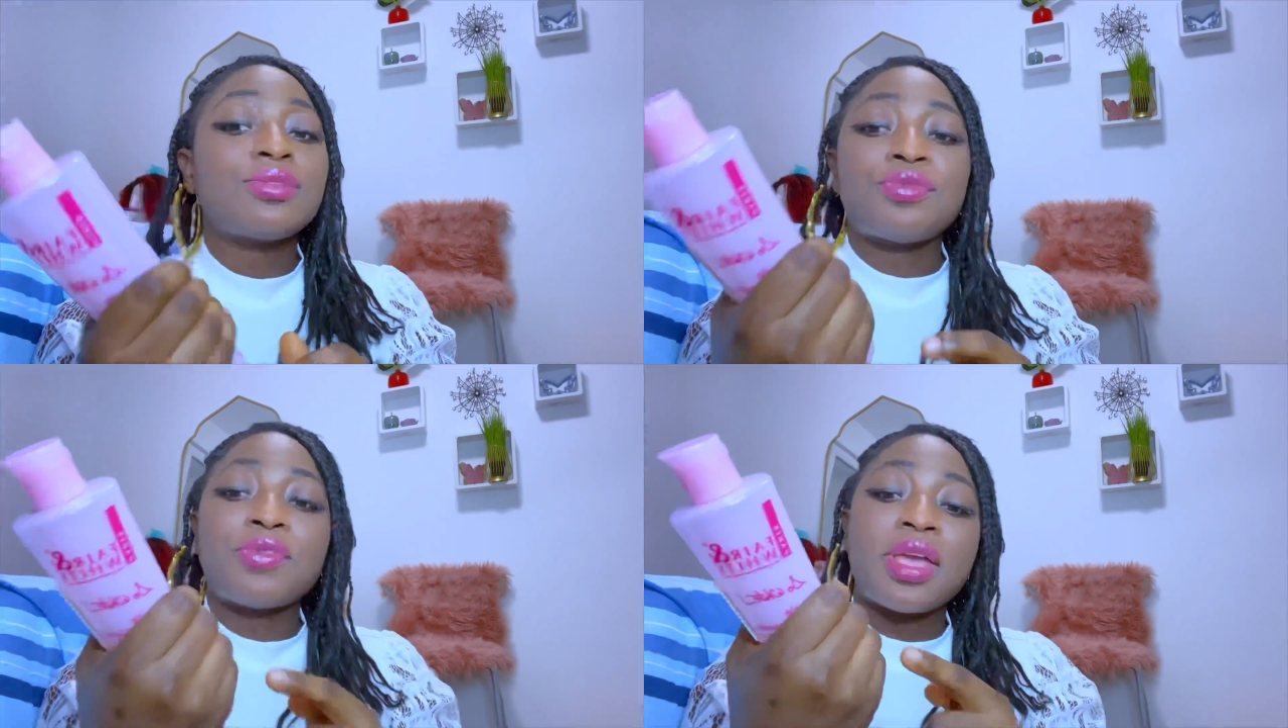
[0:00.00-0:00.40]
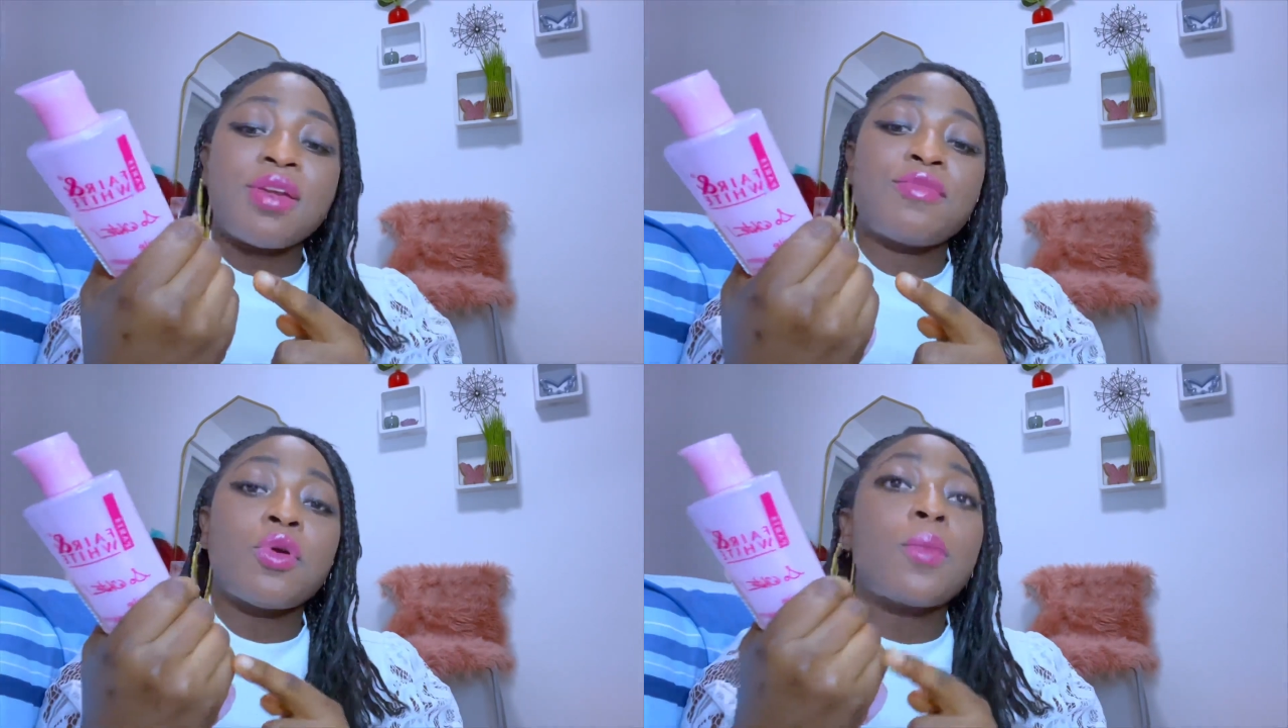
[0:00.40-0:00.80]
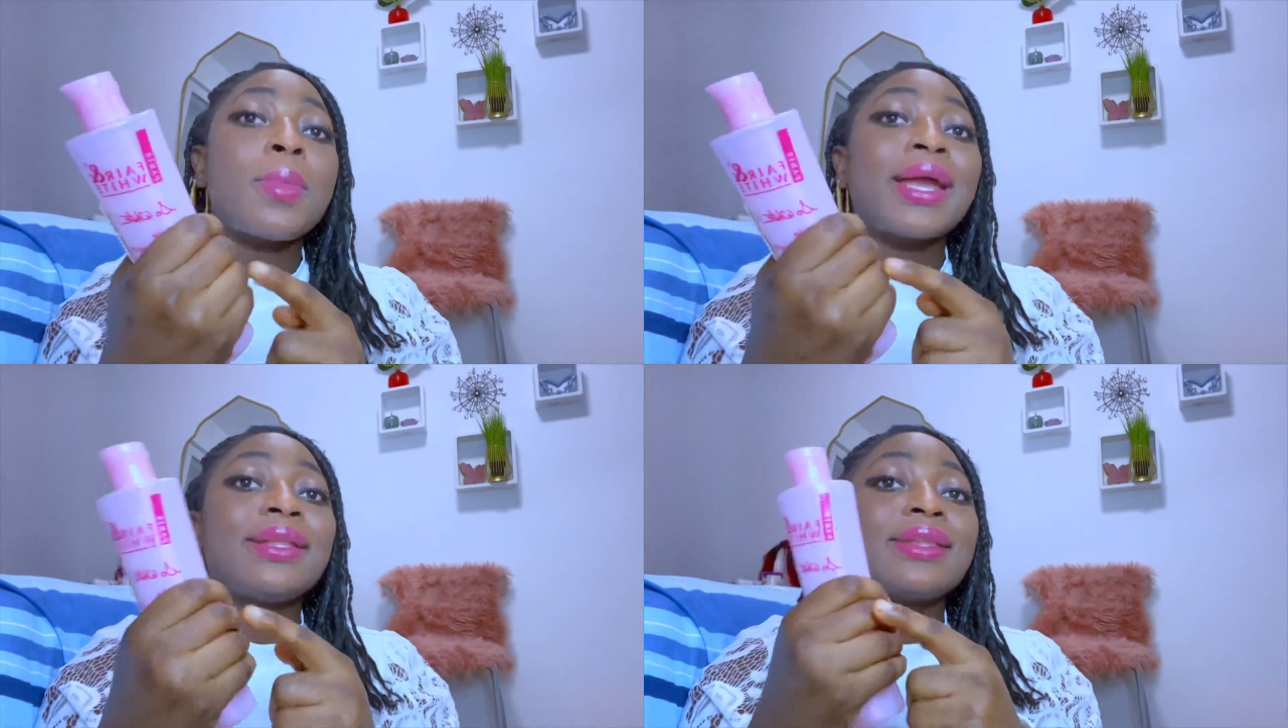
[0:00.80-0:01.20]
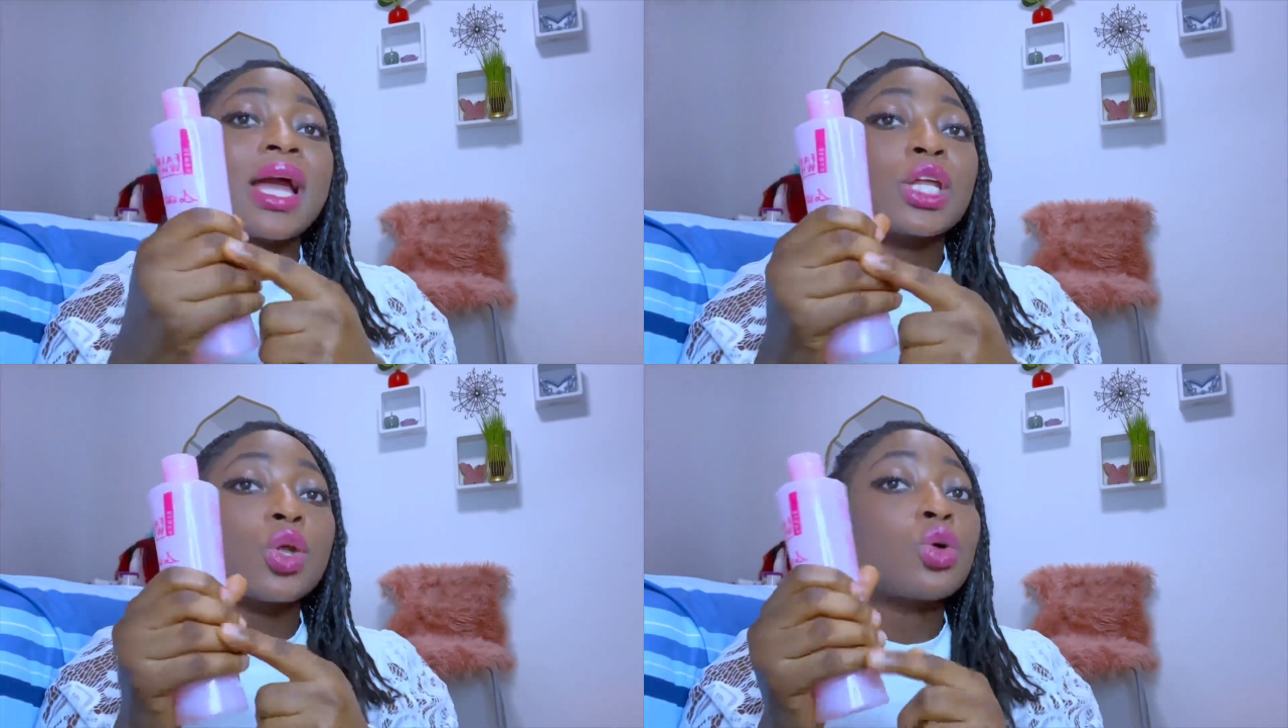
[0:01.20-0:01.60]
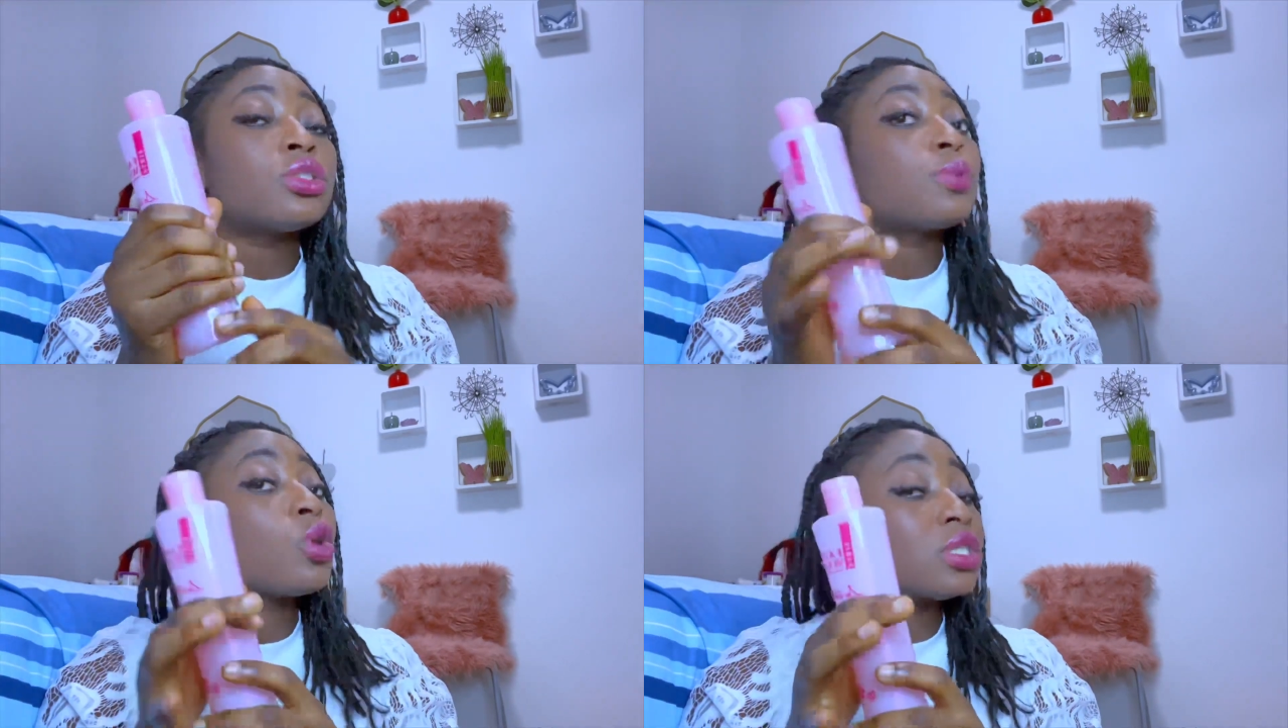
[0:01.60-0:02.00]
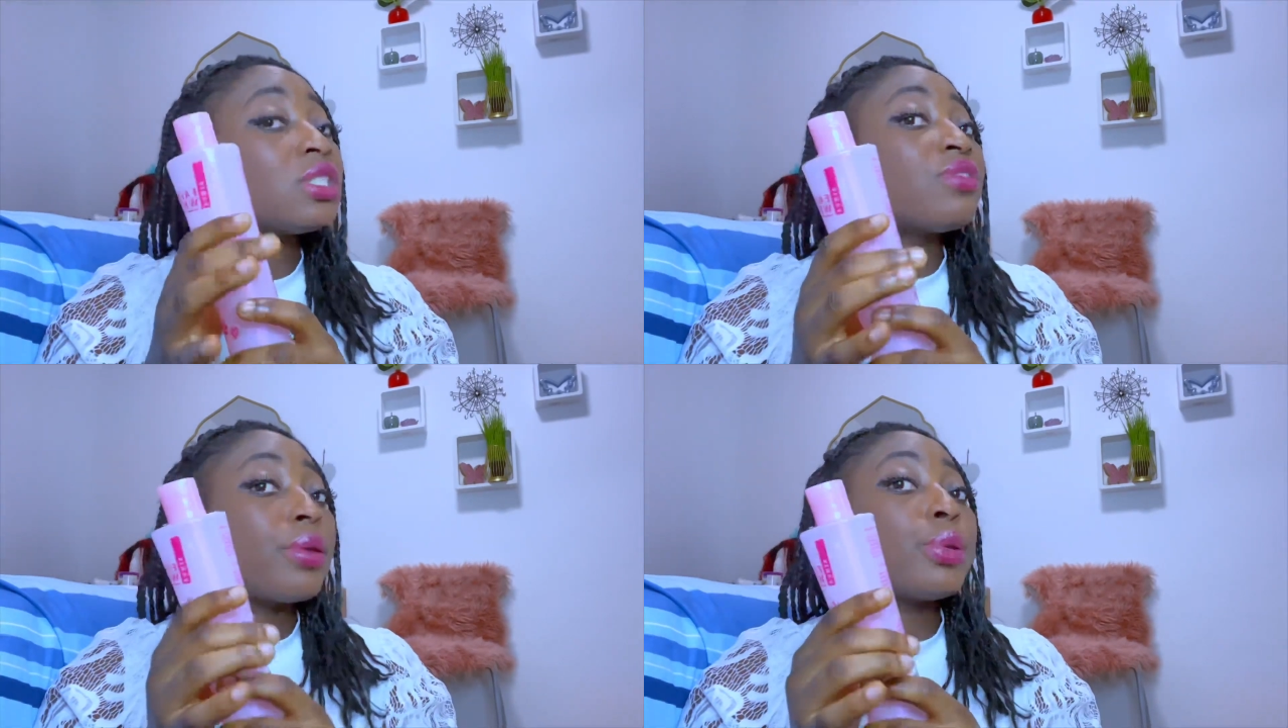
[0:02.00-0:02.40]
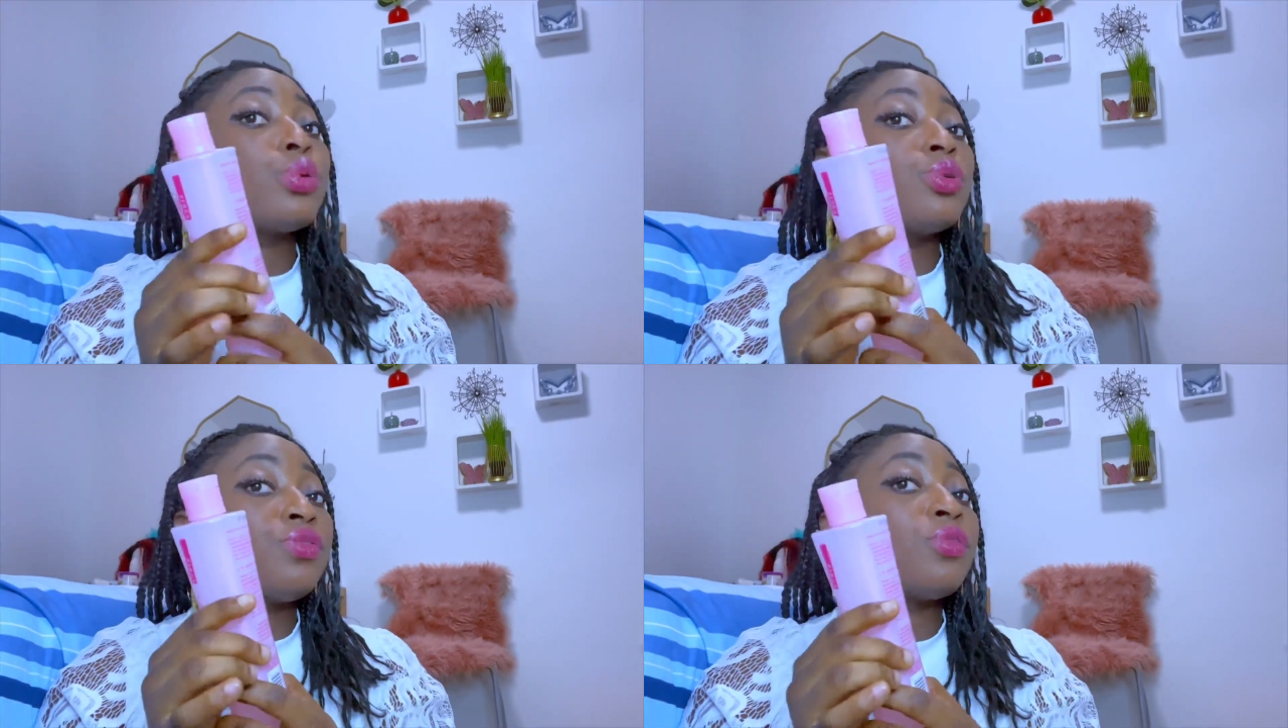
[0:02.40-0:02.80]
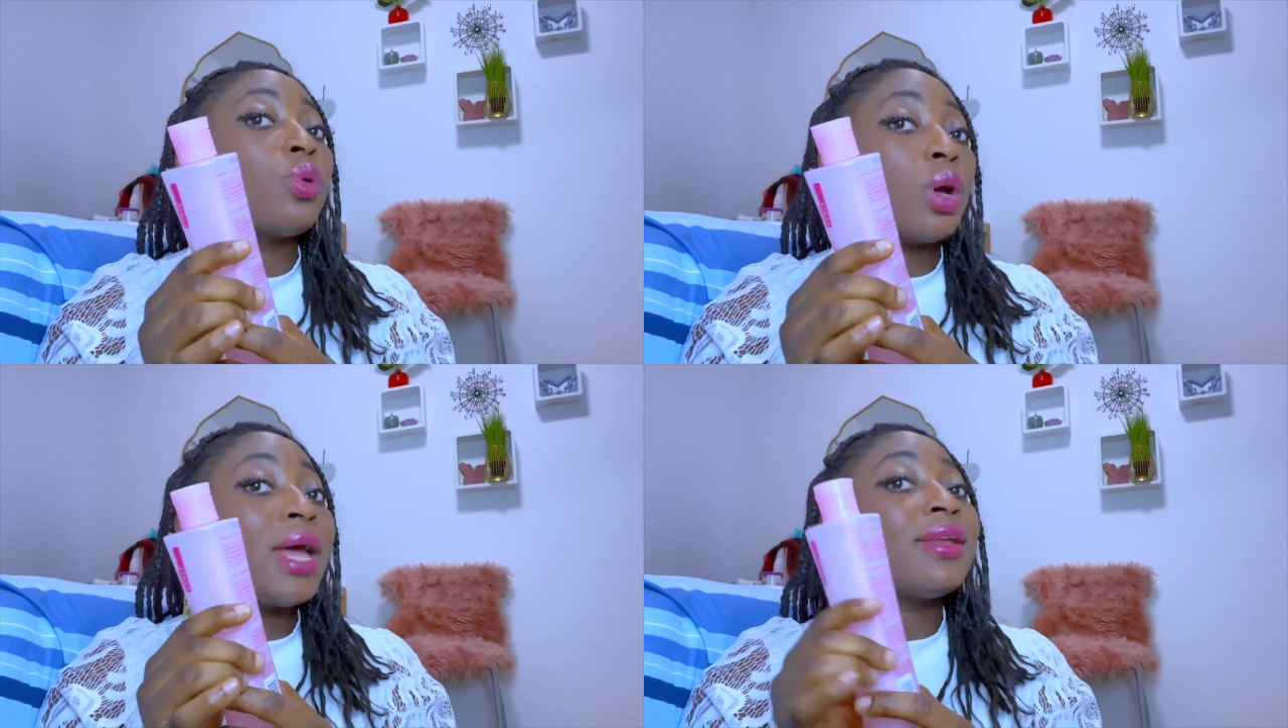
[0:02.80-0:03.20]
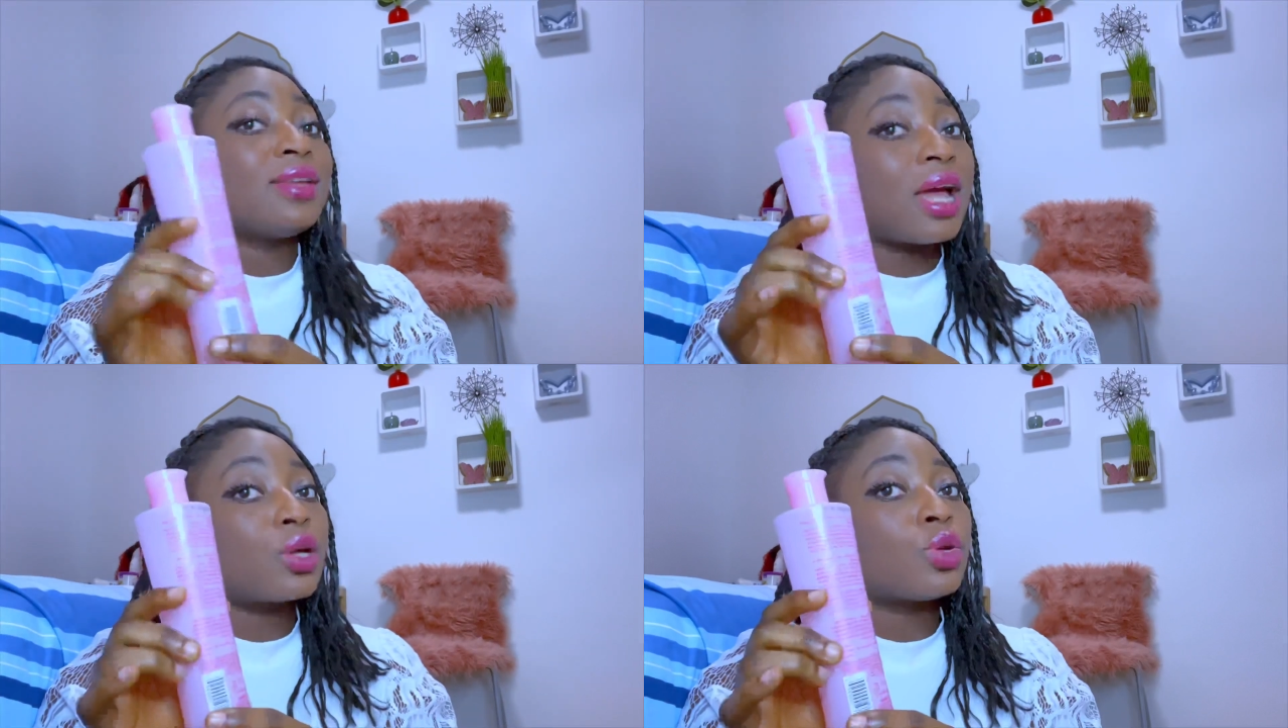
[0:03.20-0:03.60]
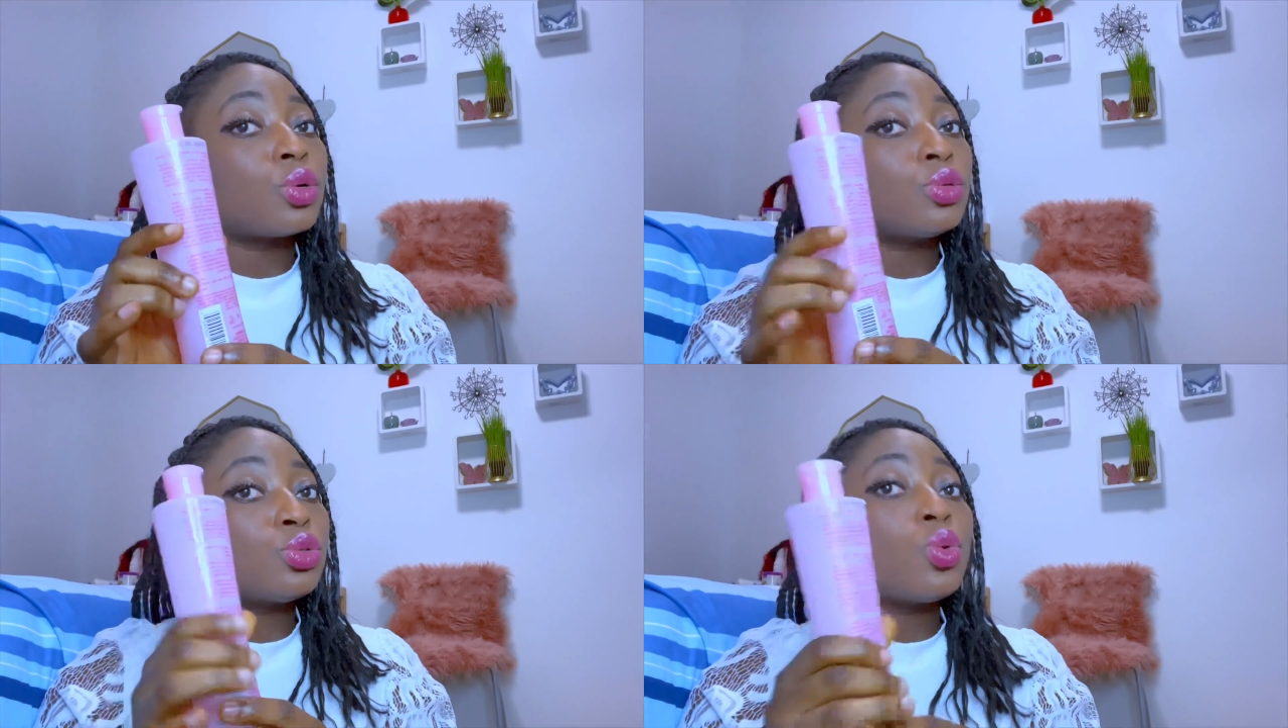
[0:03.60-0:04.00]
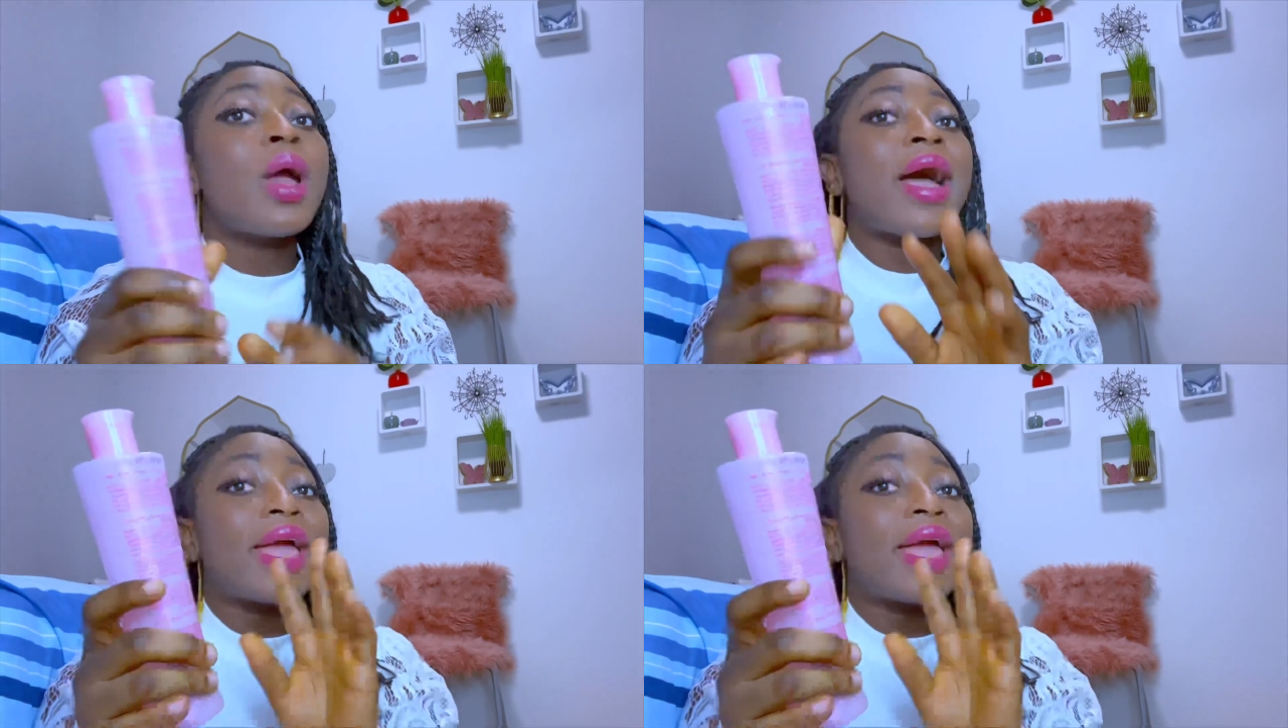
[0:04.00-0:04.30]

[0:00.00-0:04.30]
Fair for my dark knuckles because it's very good for dark knuckles too.